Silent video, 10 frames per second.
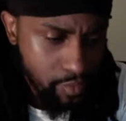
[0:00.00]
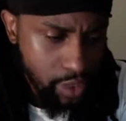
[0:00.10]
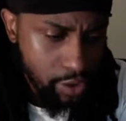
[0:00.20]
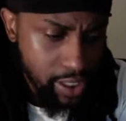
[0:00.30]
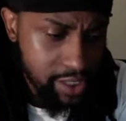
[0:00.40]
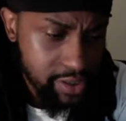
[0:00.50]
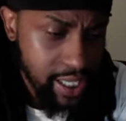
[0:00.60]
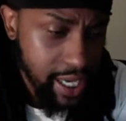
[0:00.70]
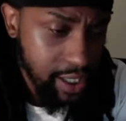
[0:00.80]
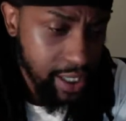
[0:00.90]
Okay, you say
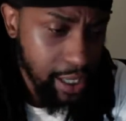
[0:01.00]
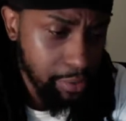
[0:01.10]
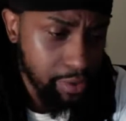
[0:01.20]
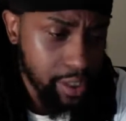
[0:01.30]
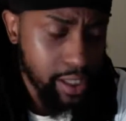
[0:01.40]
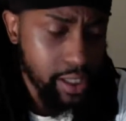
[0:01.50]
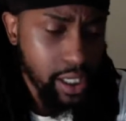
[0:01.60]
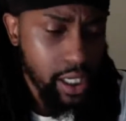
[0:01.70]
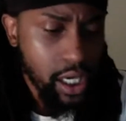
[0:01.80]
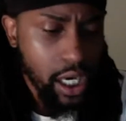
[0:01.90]
how to copyright.
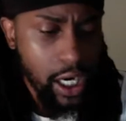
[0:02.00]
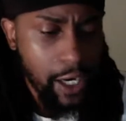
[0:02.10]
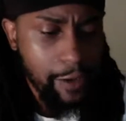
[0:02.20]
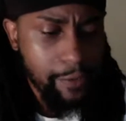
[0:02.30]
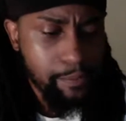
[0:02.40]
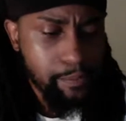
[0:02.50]
Well,